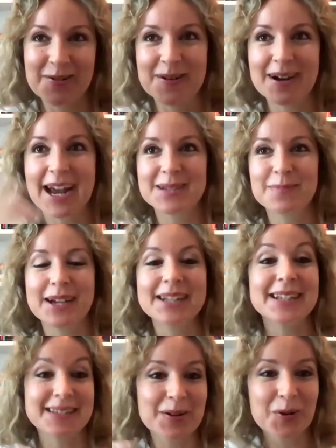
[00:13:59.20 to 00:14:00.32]
core aspect
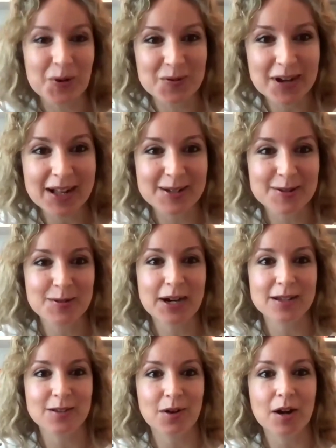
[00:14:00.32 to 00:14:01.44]
is the core values,
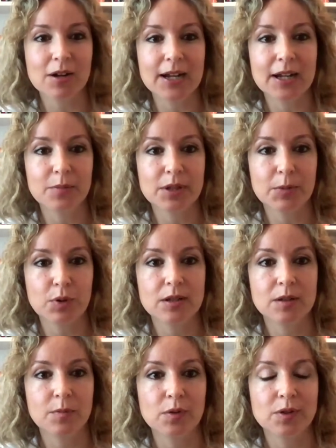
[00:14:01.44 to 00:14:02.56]
right? So our guiding
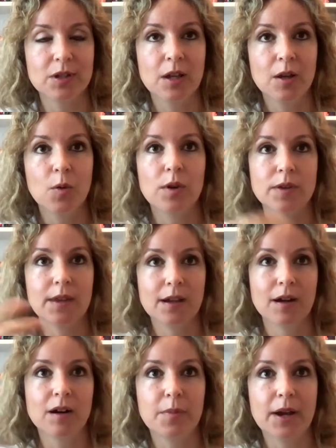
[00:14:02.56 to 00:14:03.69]
principles, what they
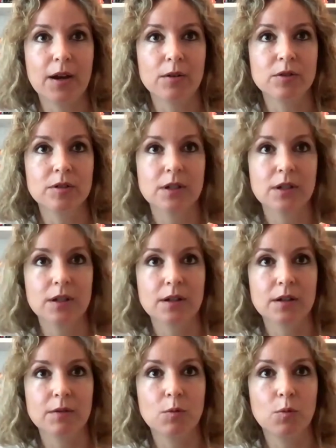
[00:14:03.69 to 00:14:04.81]
are about,
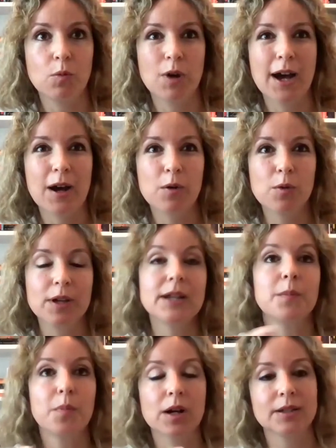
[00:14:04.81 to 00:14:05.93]
uh, how
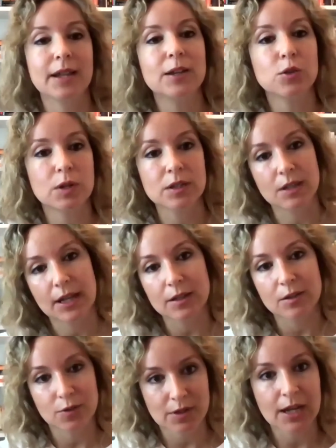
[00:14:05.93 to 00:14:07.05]
in part they translate
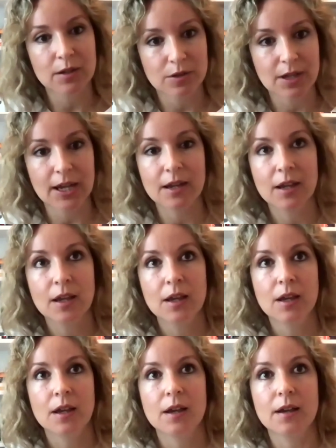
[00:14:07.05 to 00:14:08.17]
into day to day
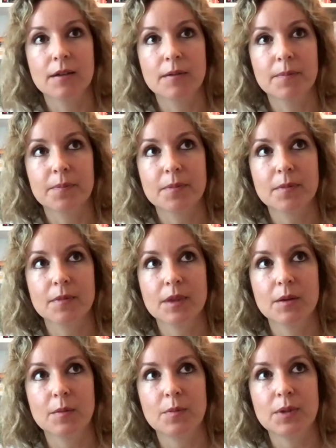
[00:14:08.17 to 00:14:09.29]
um,
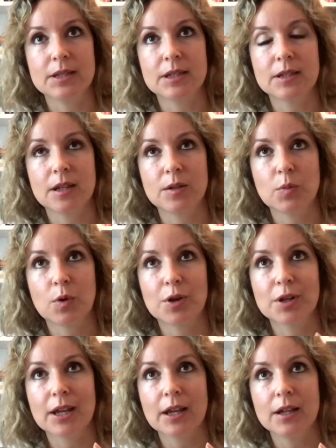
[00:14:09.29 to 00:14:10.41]
uh, business and
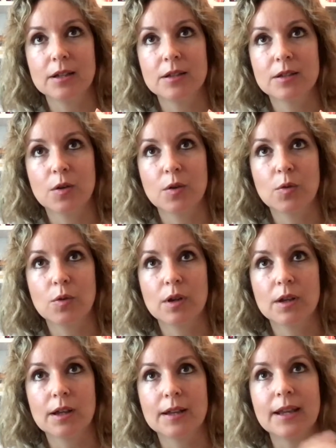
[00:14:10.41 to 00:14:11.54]
work. And so
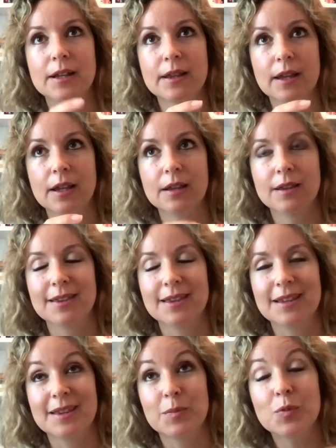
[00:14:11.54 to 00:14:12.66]
and then they the,
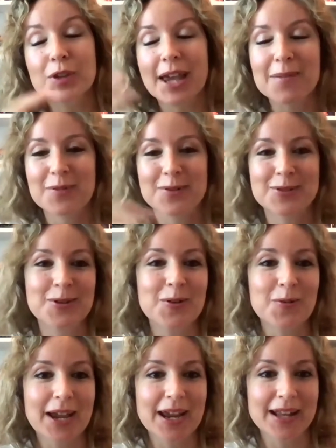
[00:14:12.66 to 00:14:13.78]
the, boot campers go
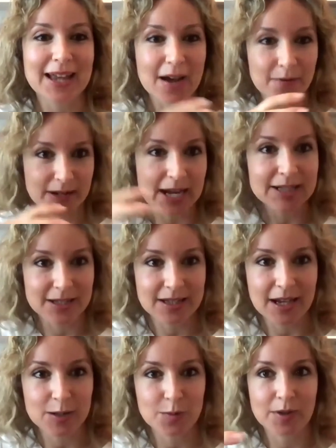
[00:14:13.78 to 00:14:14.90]
away and have an
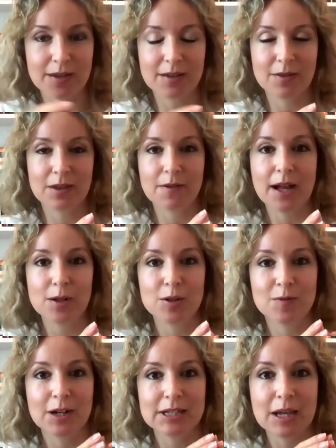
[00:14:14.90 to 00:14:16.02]
exercise with the, the values
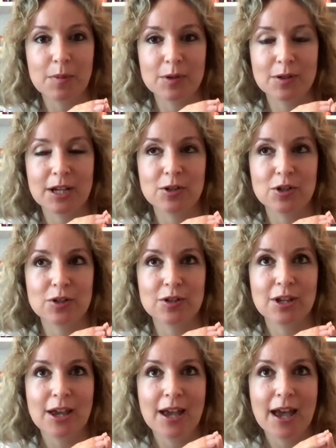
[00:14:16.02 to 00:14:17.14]
for example so they just
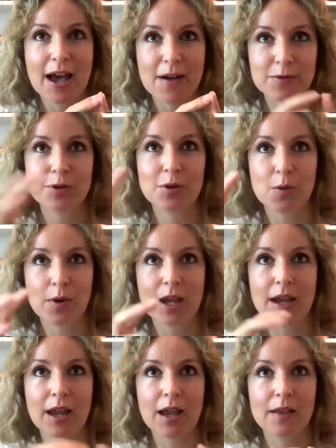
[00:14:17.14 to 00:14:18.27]
have to go
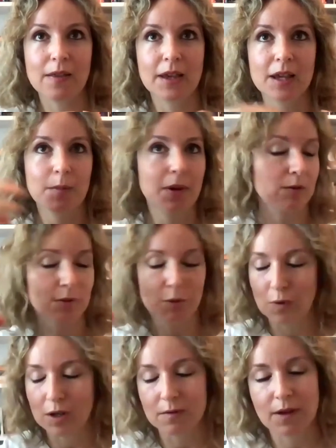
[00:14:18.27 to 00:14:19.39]
away and think about
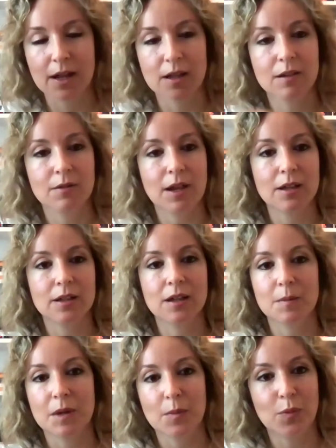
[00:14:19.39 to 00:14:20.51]
one value and
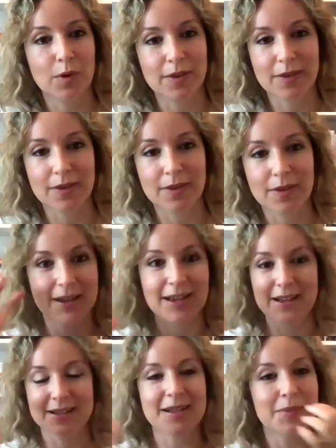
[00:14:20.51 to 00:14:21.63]
come up with uh,
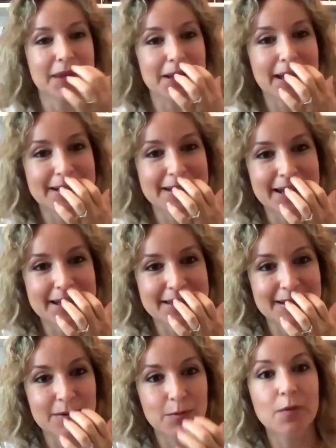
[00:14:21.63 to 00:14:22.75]
something that that
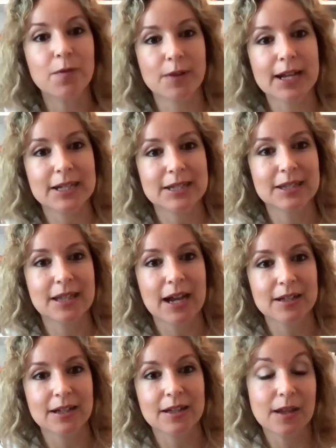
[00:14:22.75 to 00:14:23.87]
reflects
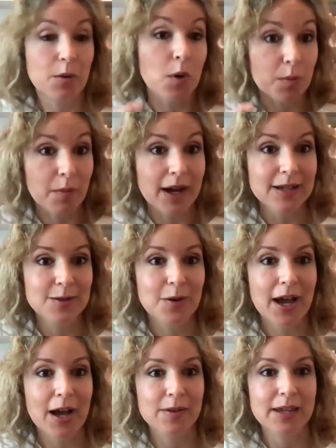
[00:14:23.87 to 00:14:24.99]
that in their own mind so
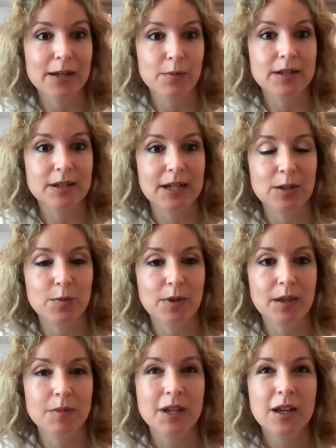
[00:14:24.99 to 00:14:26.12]
how that resonated with
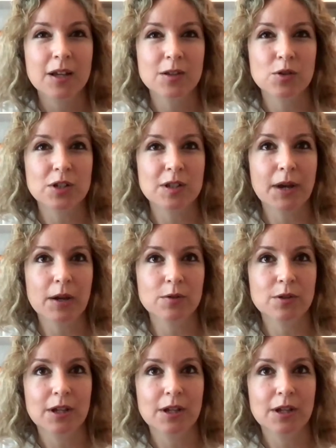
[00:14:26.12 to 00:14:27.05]
them so just about